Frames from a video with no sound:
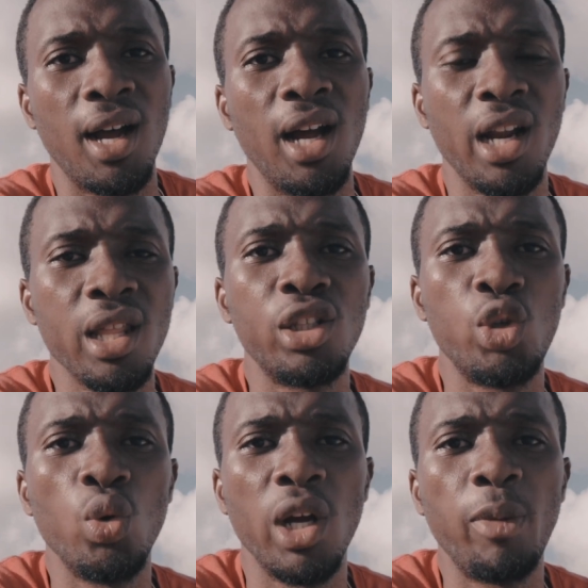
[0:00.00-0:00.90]
Another
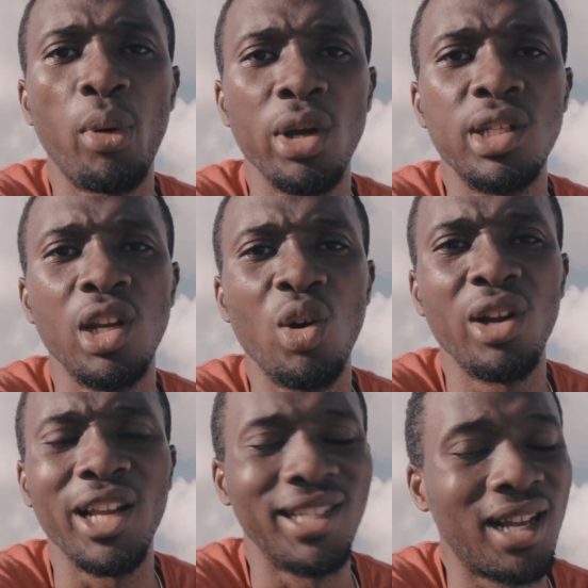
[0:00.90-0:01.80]
two good points to
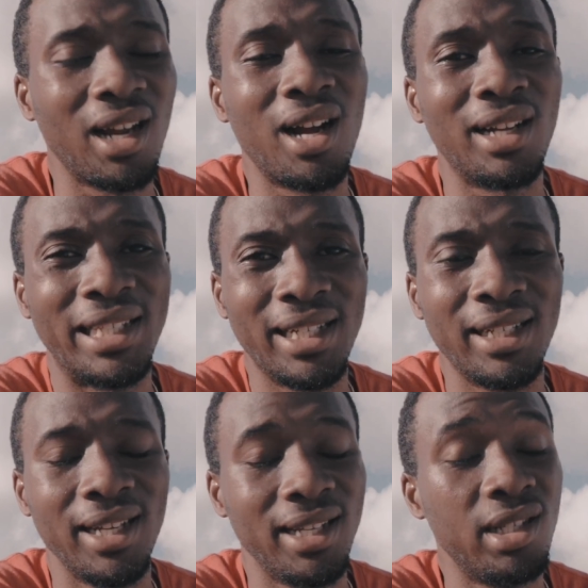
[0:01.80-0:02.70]
note is that a
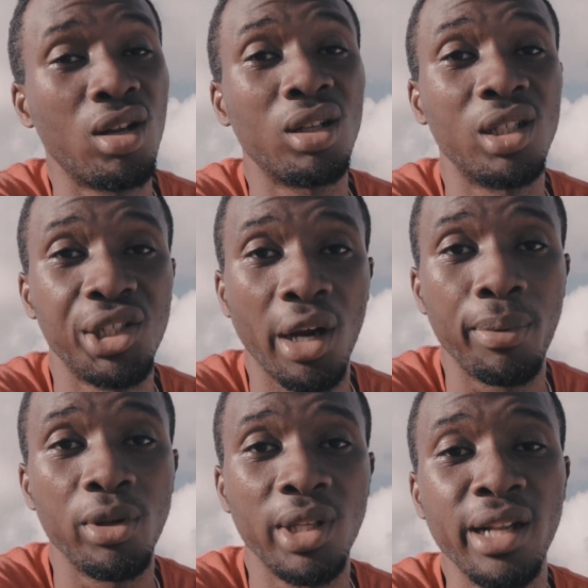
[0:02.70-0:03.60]
cutter is not a
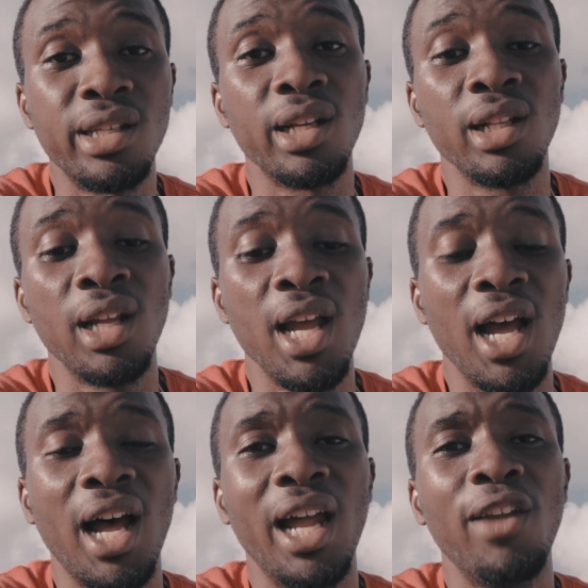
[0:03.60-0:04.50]
sharp utensil.
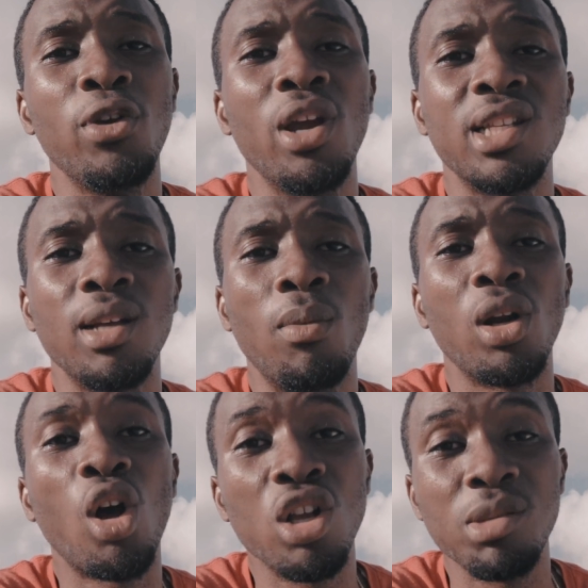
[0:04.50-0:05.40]
And if you hear
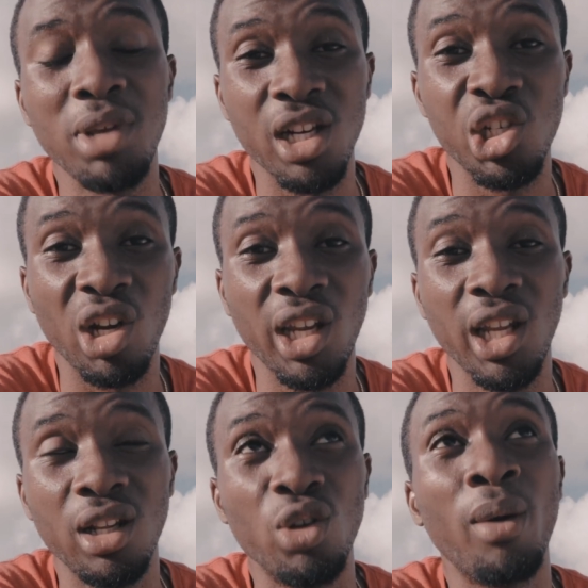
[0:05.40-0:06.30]
someone calls me a
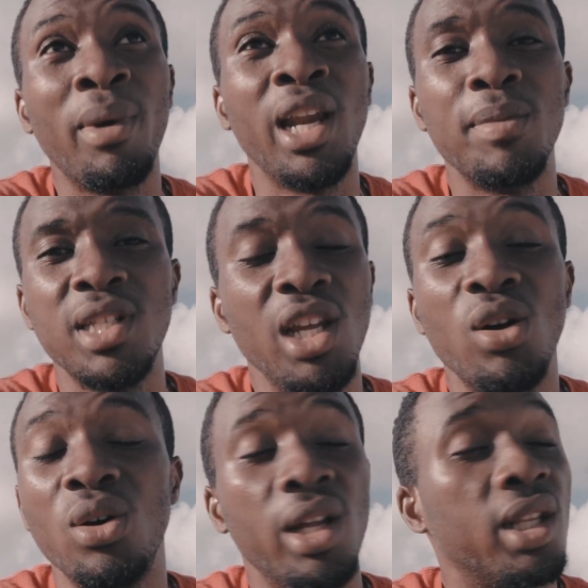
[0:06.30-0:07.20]
Johnny, knowing my name is
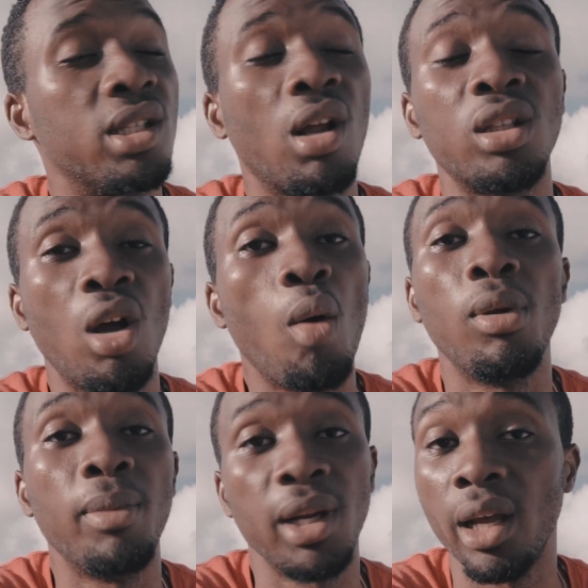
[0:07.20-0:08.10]
Neco, it is not a
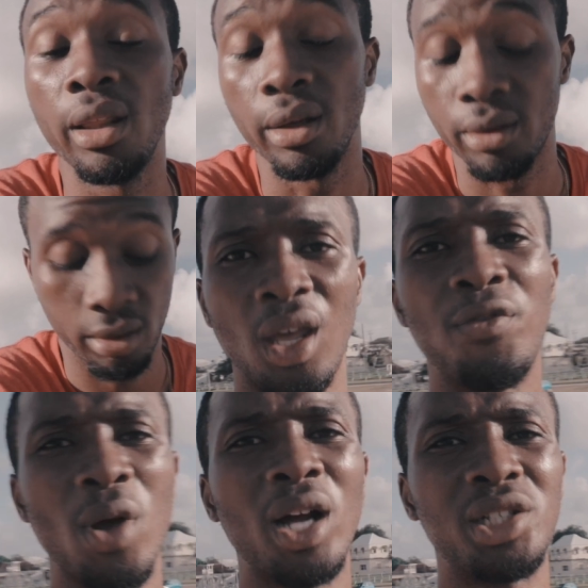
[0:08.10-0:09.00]
compliment either.
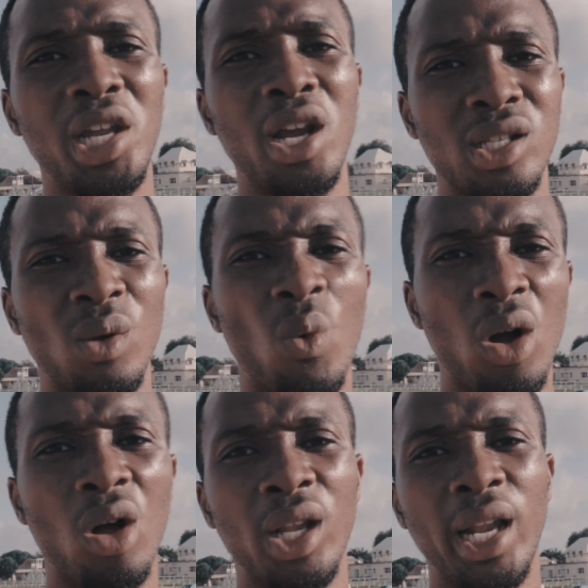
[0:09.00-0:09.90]
If you actually hear
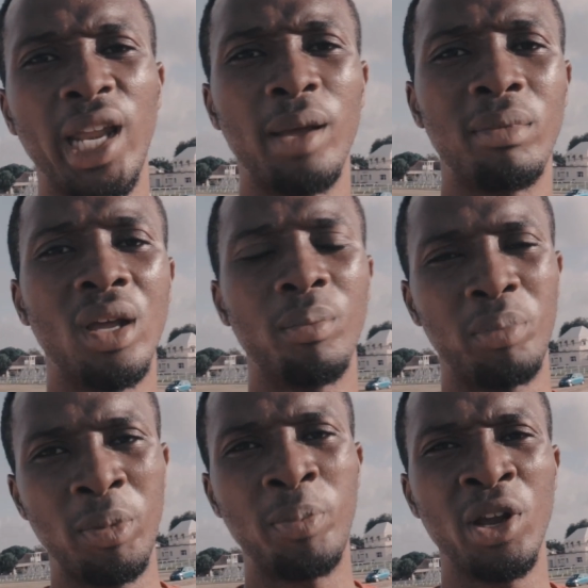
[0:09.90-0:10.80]
someone call that name,
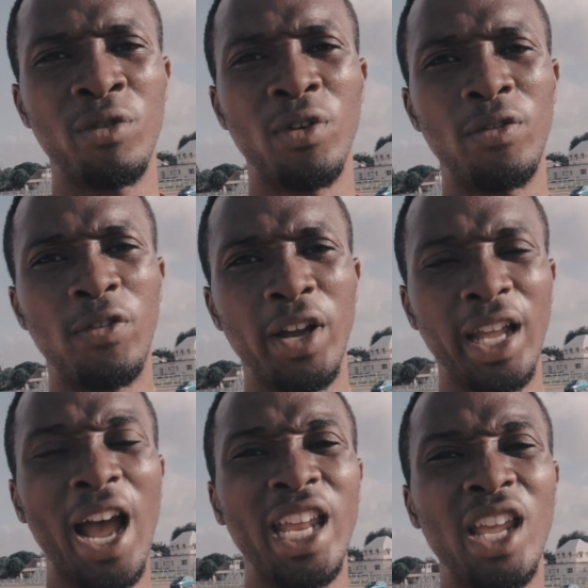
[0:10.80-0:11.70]
be prepared for a
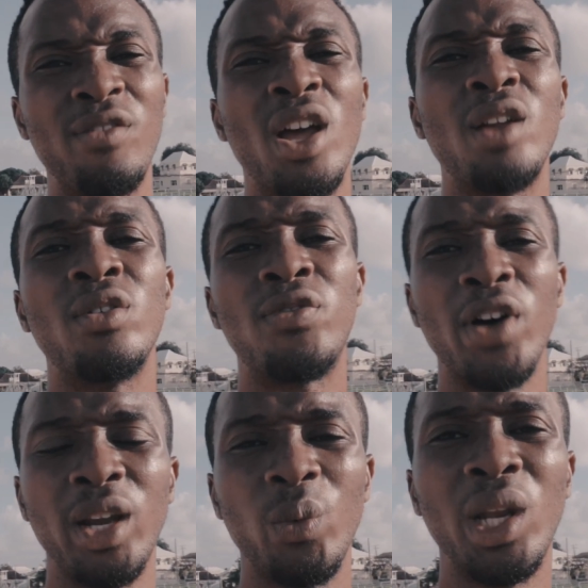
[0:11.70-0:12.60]
fight. And in the event of a
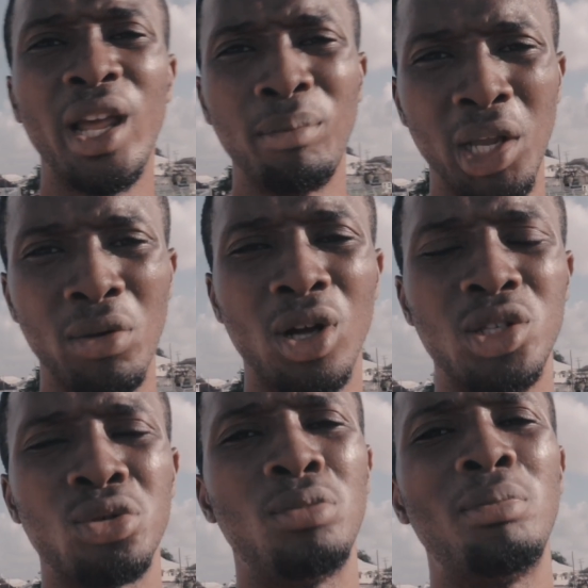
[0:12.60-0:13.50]
fight, we like big
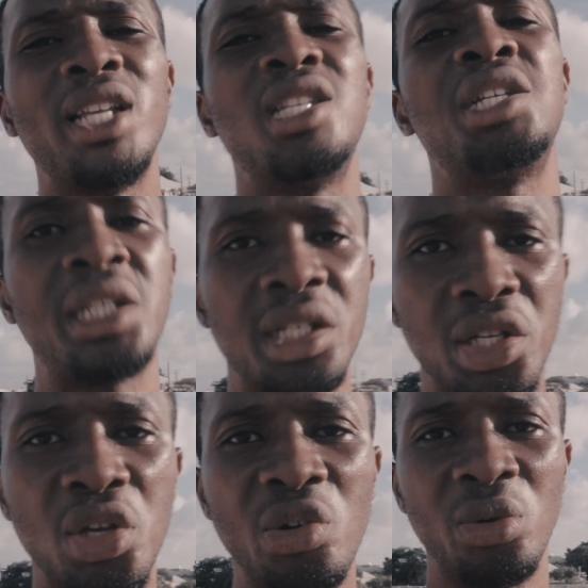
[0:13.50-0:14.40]
rocks. So my suggestion
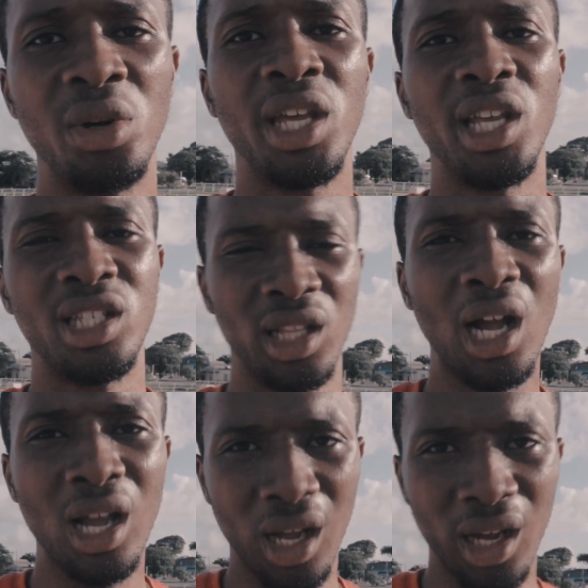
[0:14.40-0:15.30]
to you is to
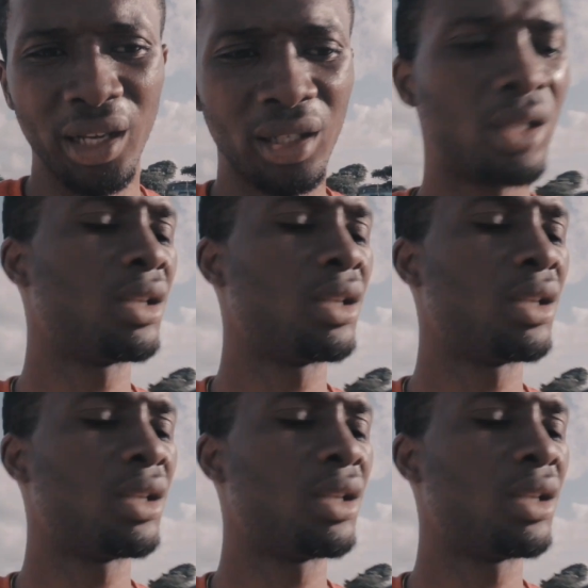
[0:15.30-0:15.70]
duck and hide.